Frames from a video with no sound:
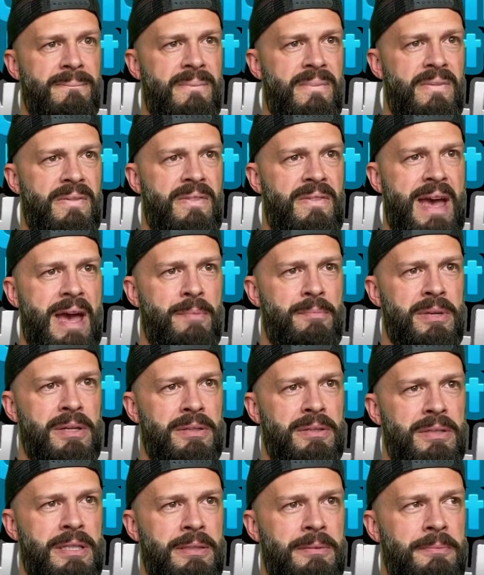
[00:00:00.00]
That
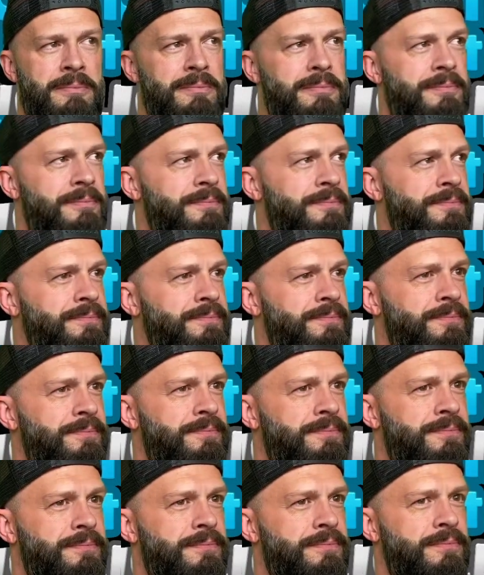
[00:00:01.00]
building.
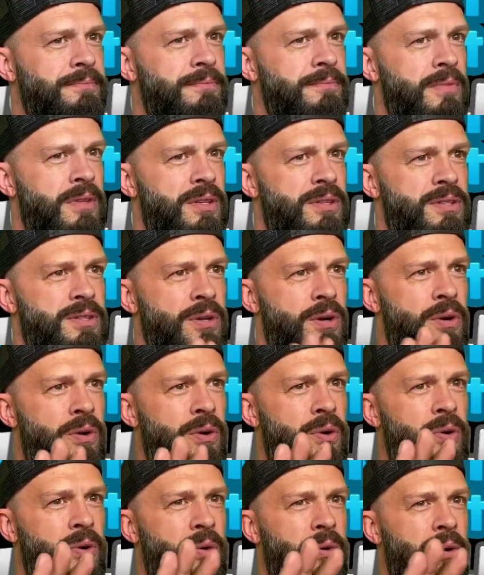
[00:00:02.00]

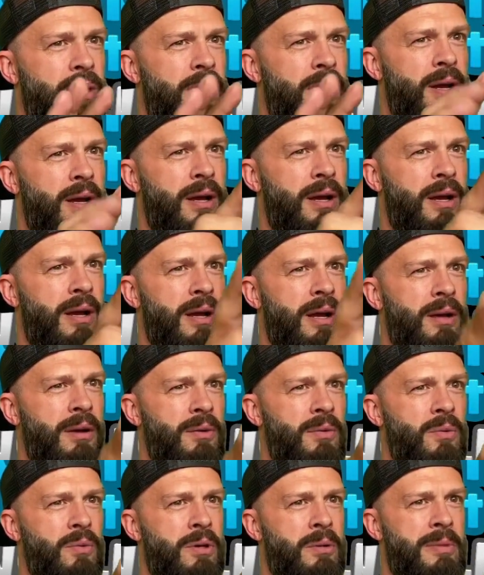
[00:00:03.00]
So
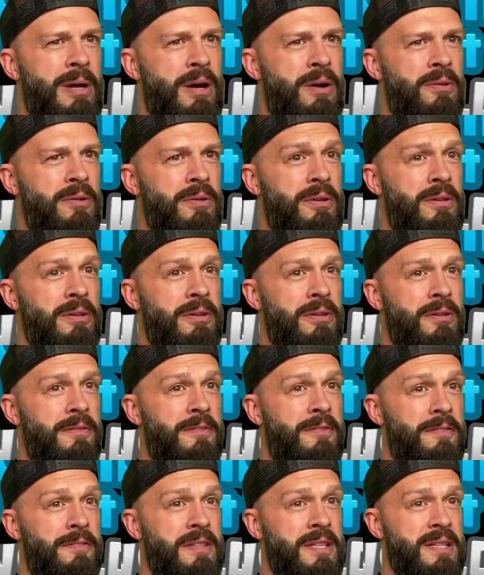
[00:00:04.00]
we're about
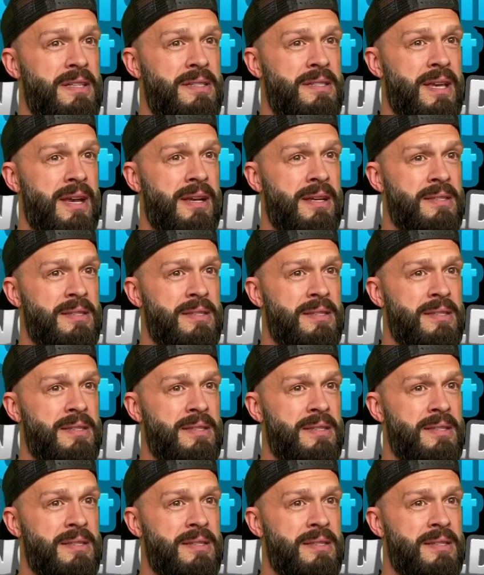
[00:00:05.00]
15 seconds